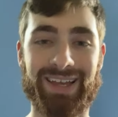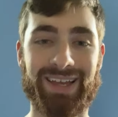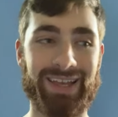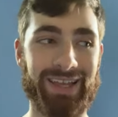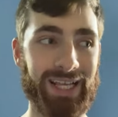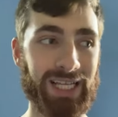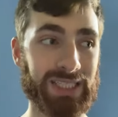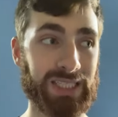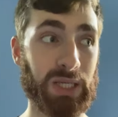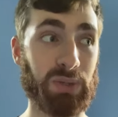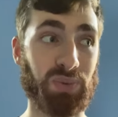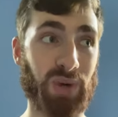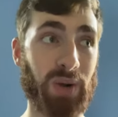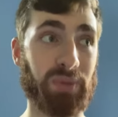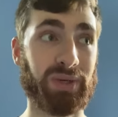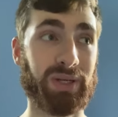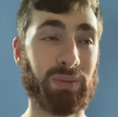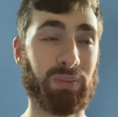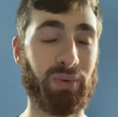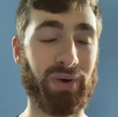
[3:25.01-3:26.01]
He brought up
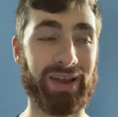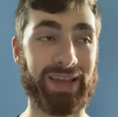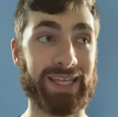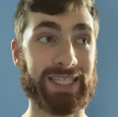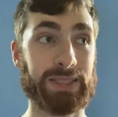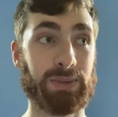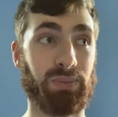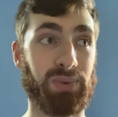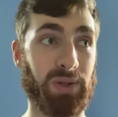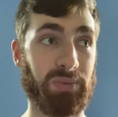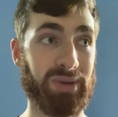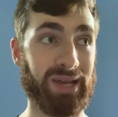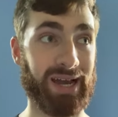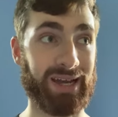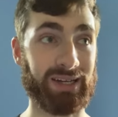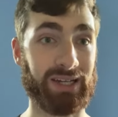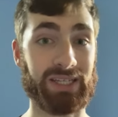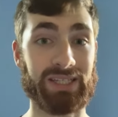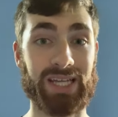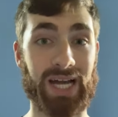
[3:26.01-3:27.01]
a good point. He gets to play
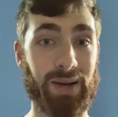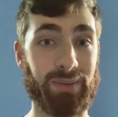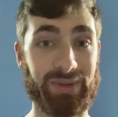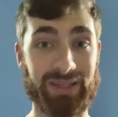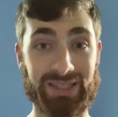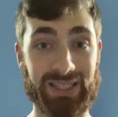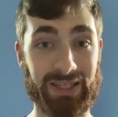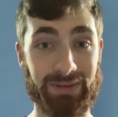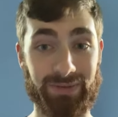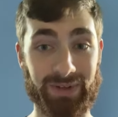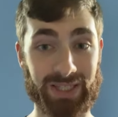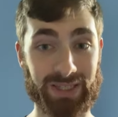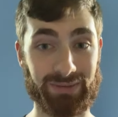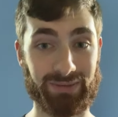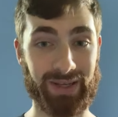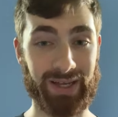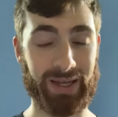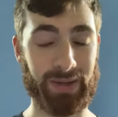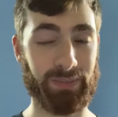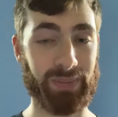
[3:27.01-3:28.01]
behind a dominant defensive
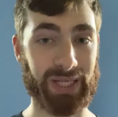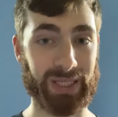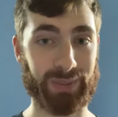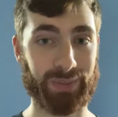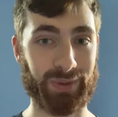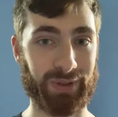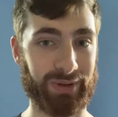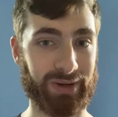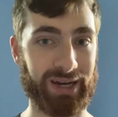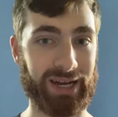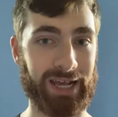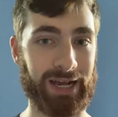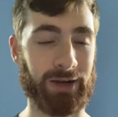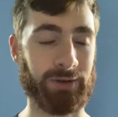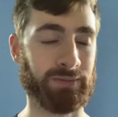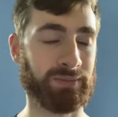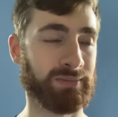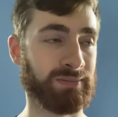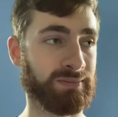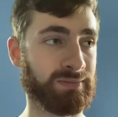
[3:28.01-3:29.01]
line in Pittsburgh right now.